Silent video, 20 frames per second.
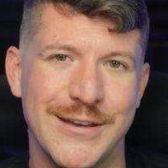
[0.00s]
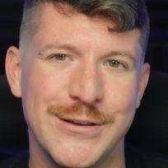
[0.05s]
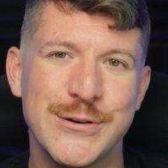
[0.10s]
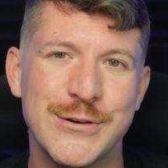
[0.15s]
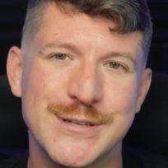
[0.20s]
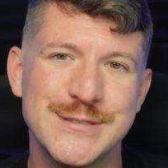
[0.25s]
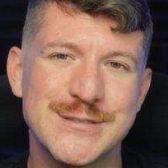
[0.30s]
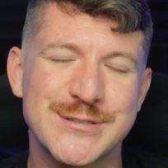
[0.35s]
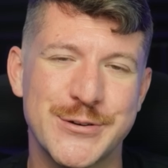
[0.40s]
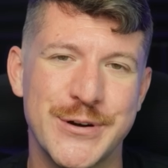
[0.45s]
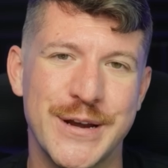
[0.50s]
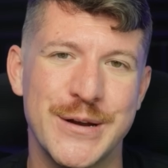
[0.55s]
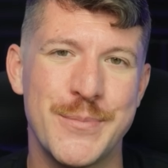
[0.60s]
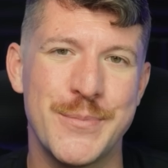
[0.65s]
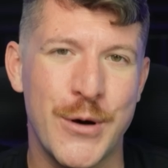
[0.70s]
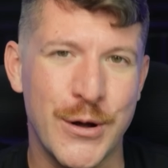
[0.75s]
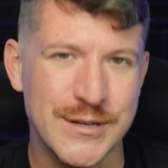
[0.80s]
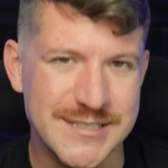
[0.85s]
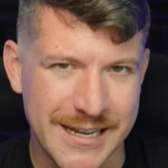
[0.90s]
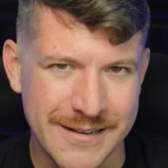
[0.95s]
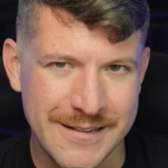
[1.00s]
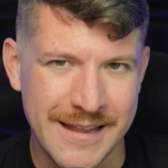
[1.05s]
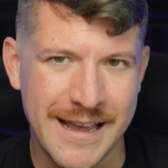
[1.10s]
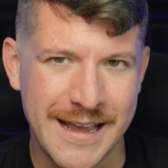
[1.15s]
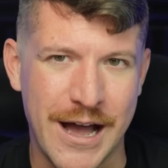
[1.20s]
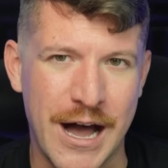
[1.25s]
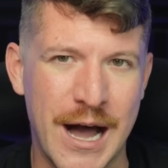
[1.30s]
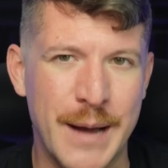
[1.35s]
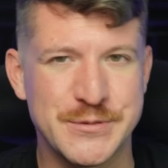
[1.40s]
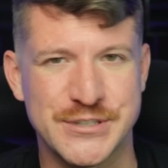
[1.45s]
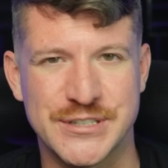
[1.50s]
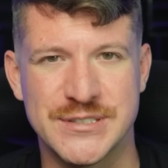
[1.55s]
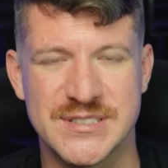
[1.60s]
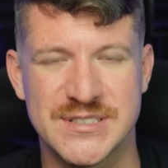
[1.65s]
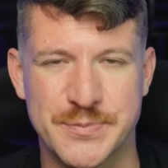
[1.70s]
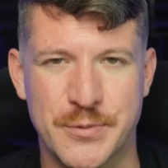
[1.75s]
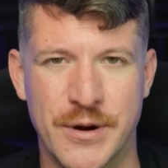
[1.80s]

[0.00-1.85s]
You can screen multi-leg option